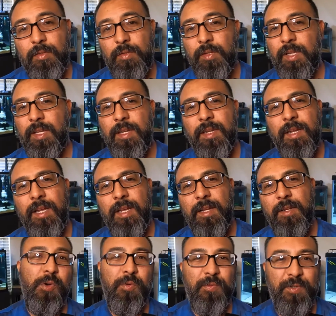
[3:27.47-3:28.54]
you cannot
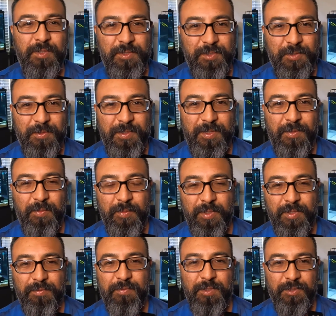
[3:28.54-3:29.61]
overdo it
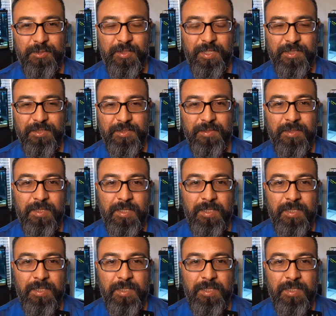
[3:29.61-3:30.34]
with filtration.